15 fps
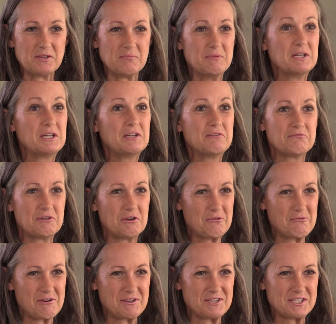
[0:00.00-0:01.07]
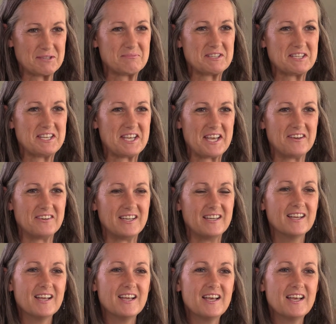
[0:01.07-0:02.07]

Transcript: in the middle of nowhere in Simpson County